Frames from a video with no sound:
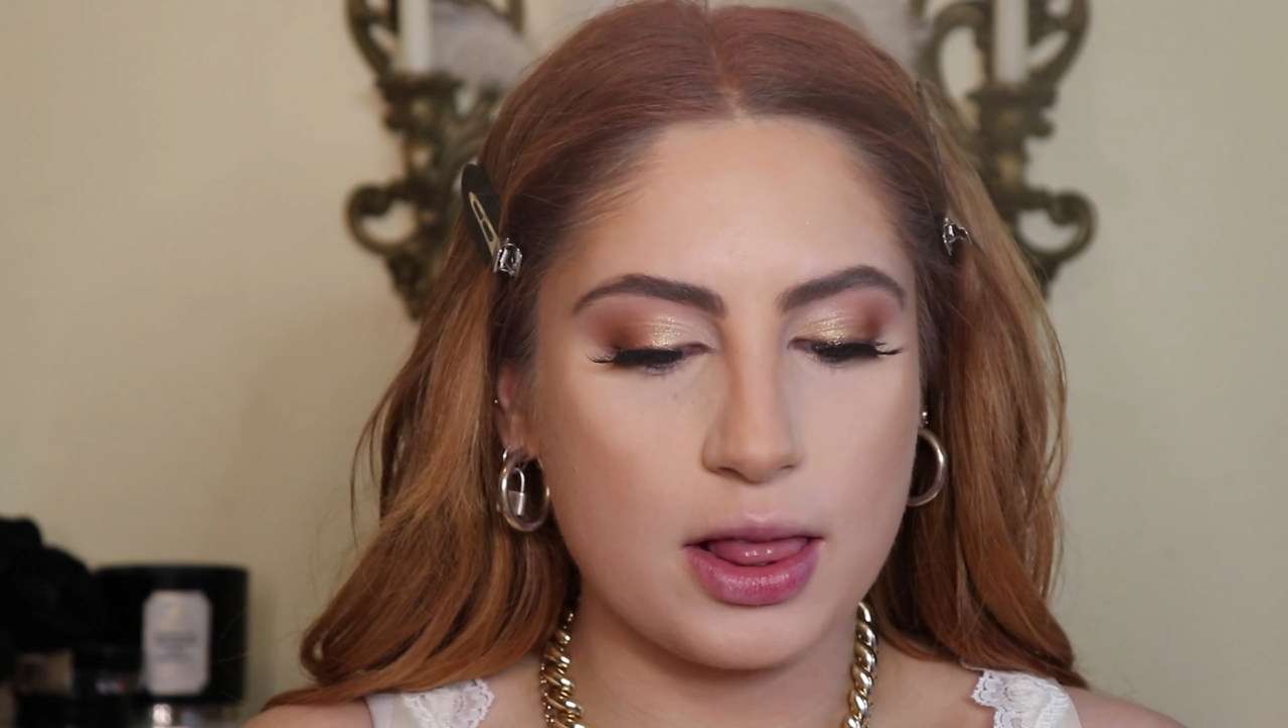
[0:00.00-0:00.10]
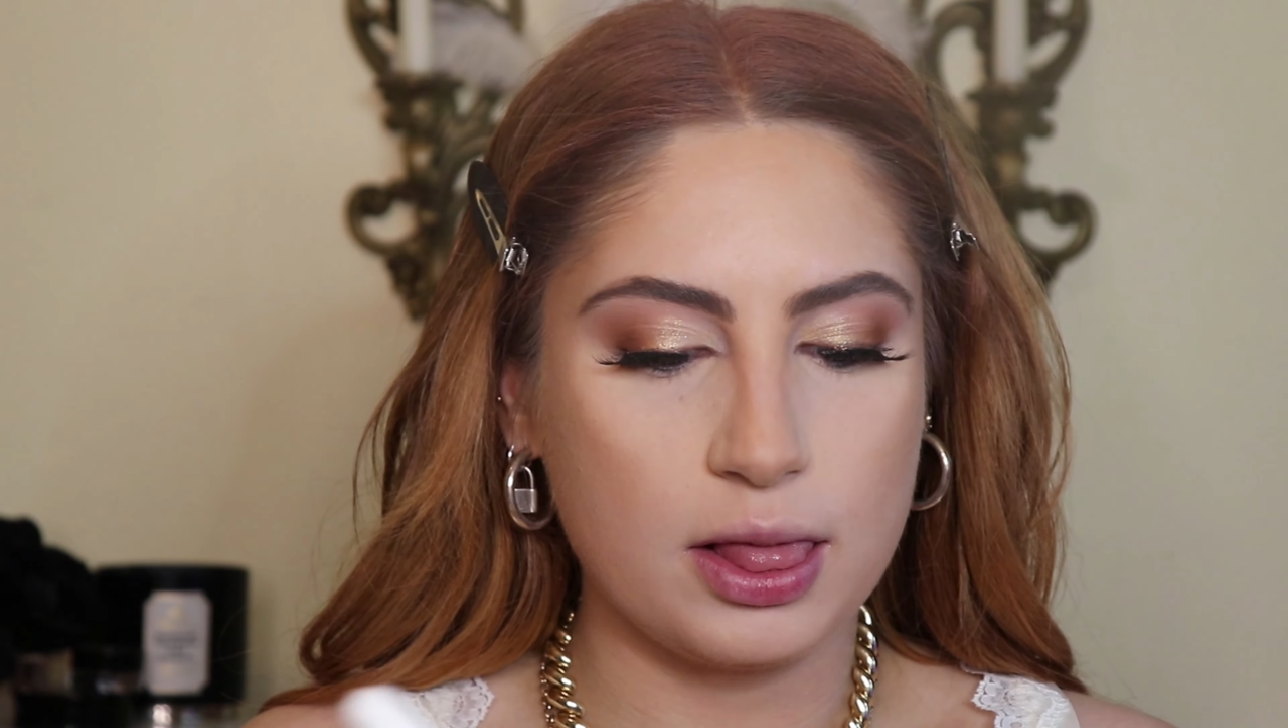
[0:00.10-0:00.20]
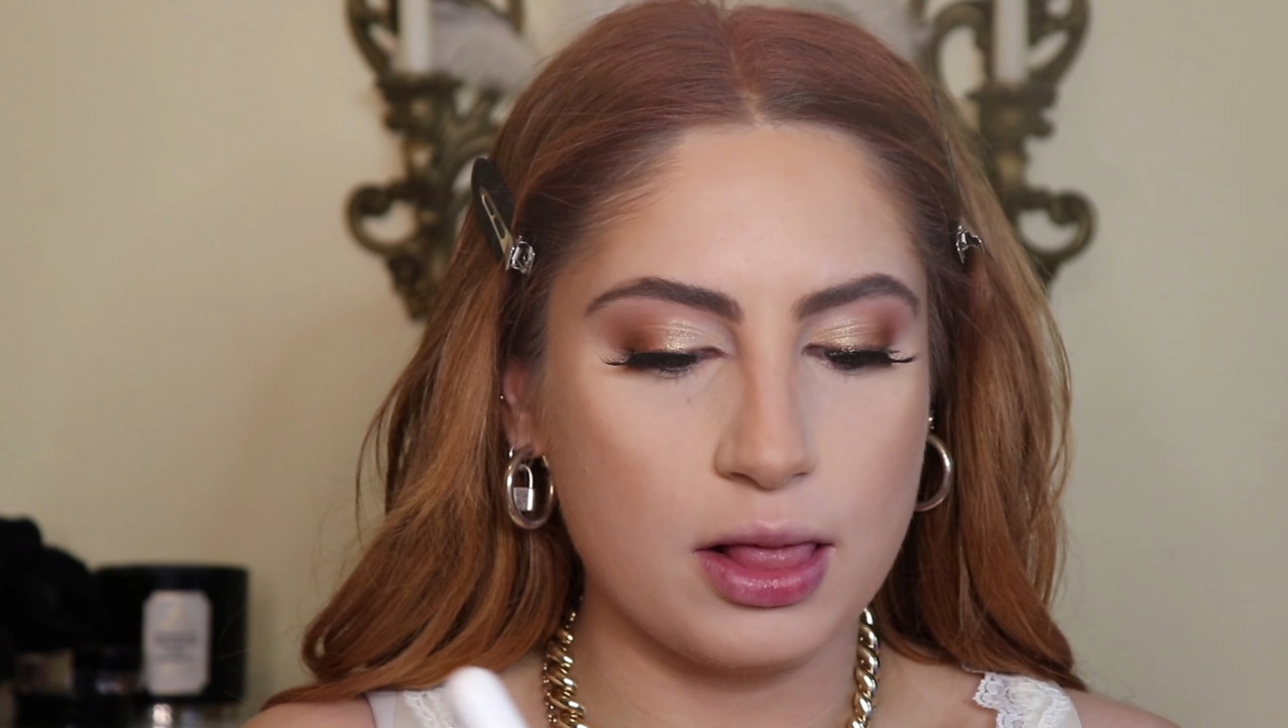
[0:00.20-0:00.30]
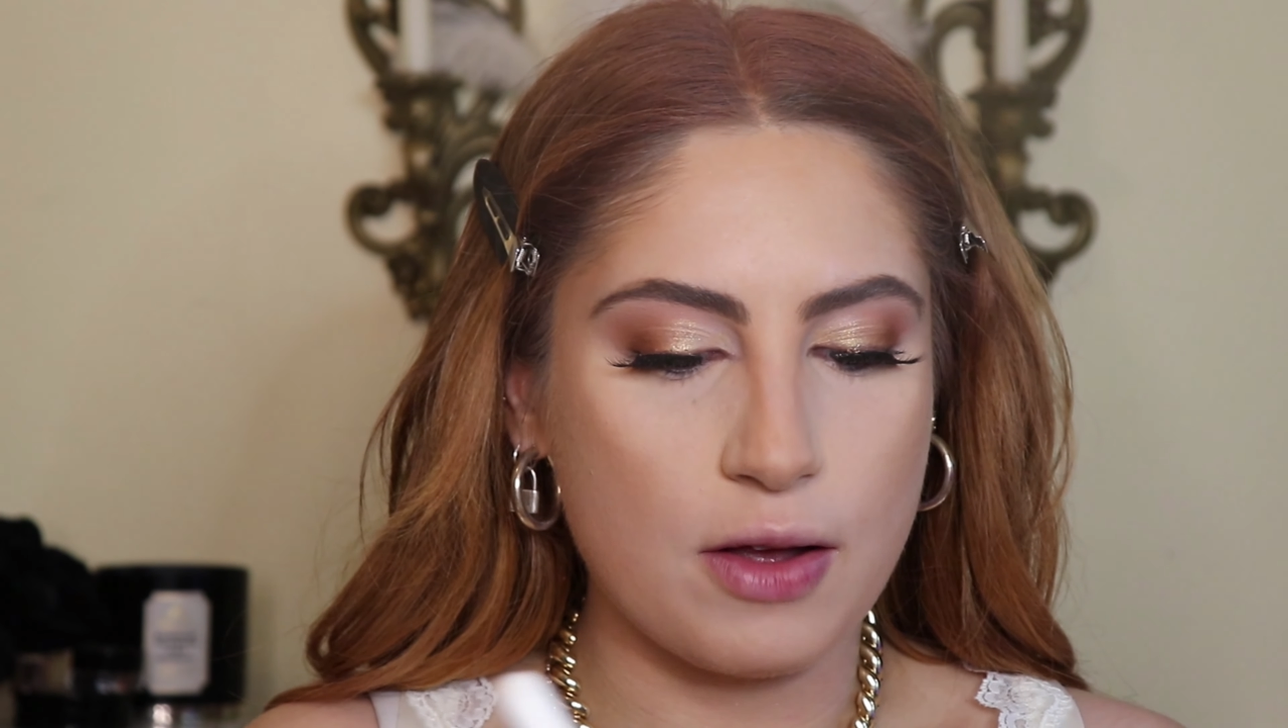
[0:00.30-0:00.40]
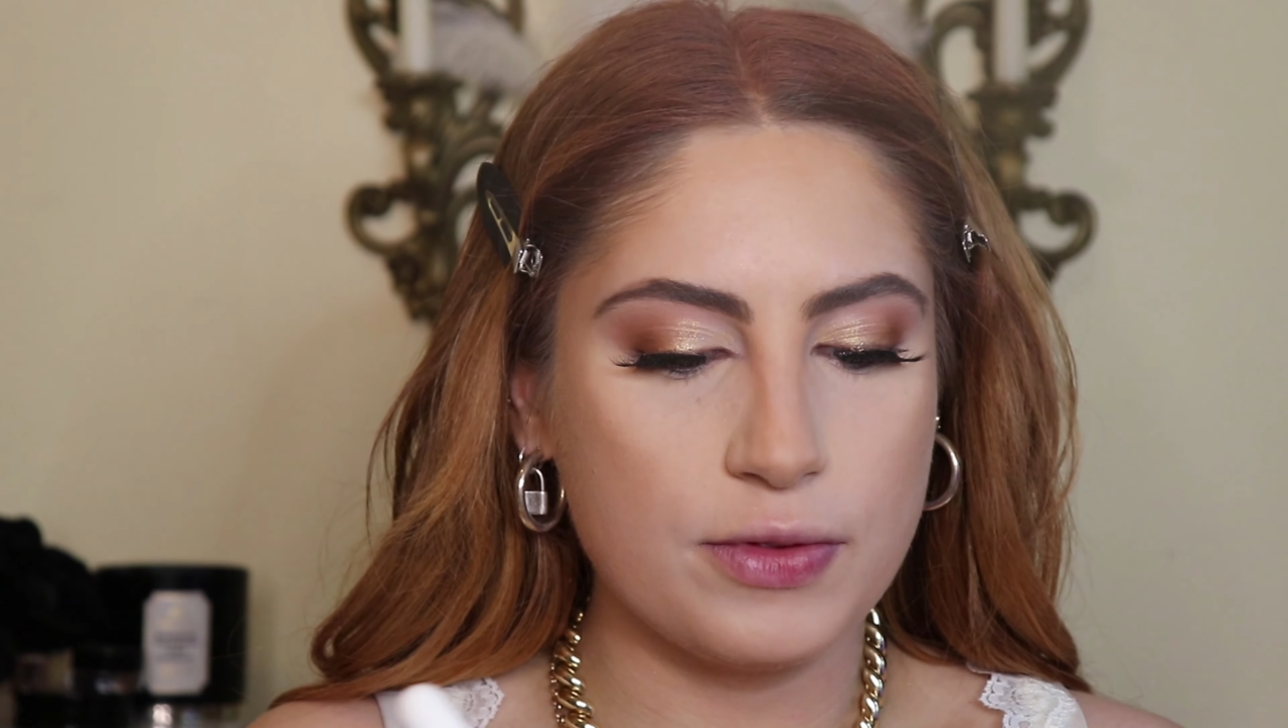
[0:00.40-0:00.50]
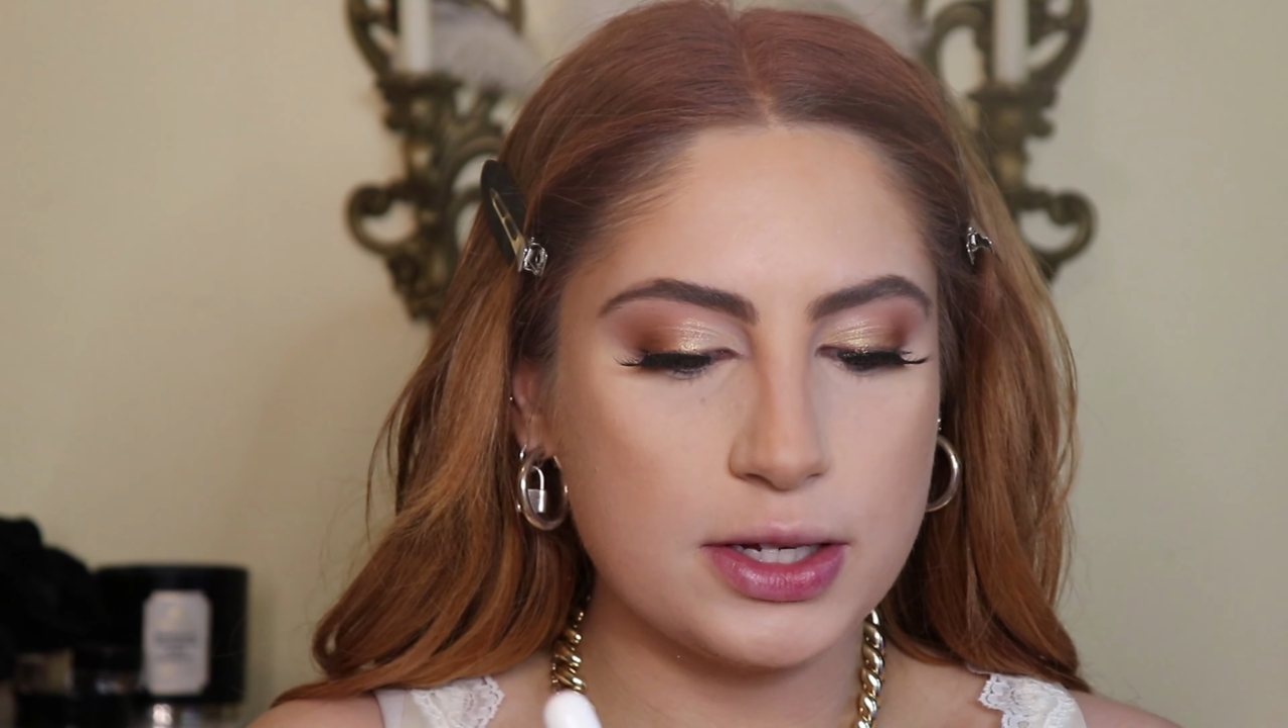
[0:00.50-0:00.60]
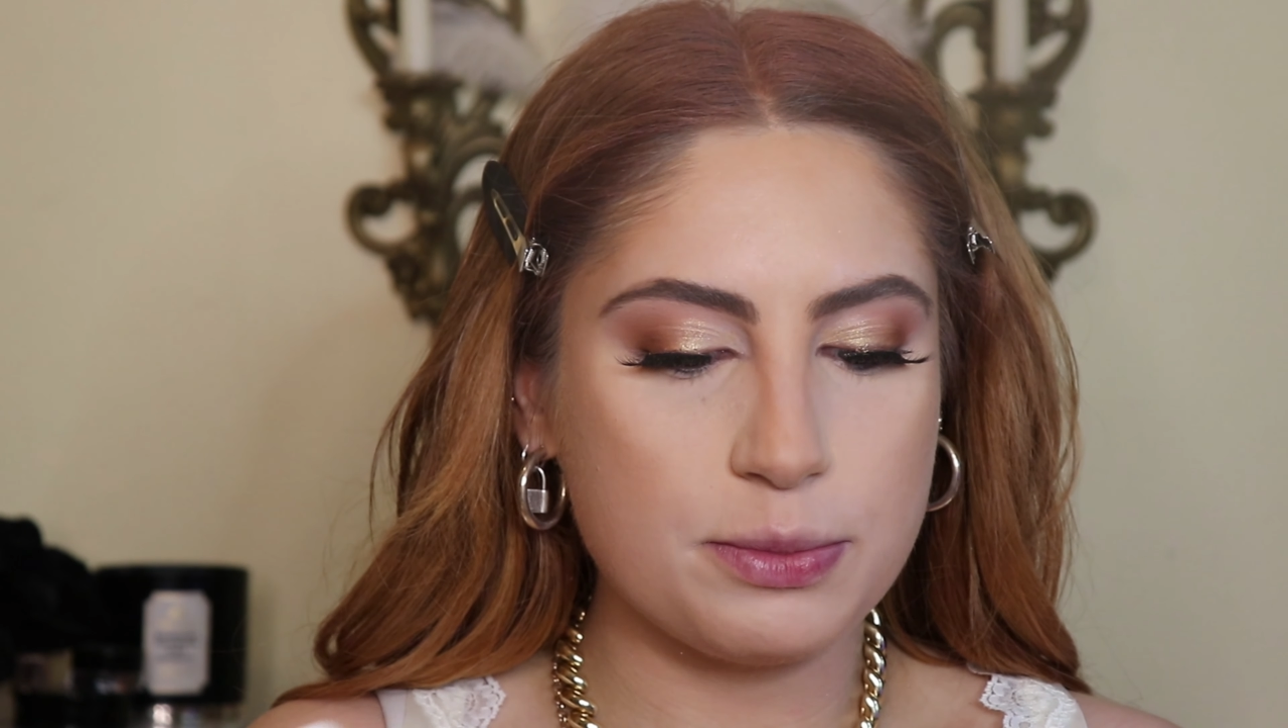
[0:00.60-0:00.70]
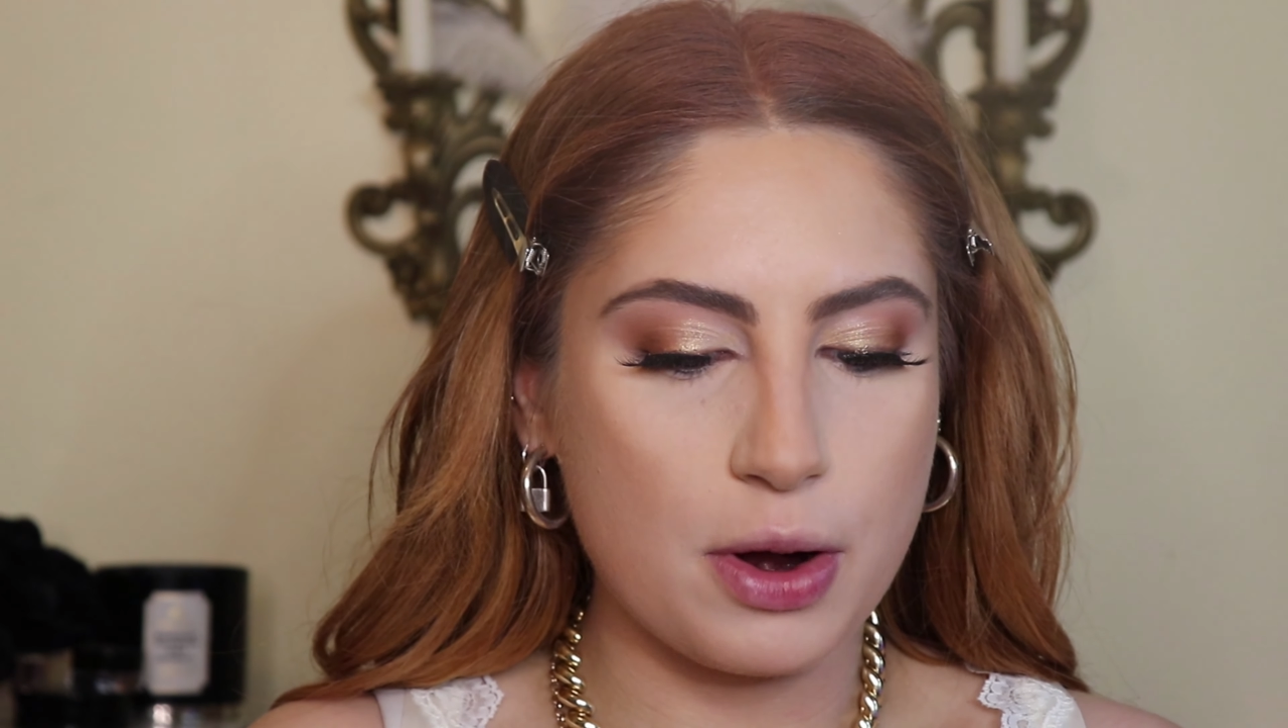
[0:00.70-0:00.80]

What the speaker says: Love this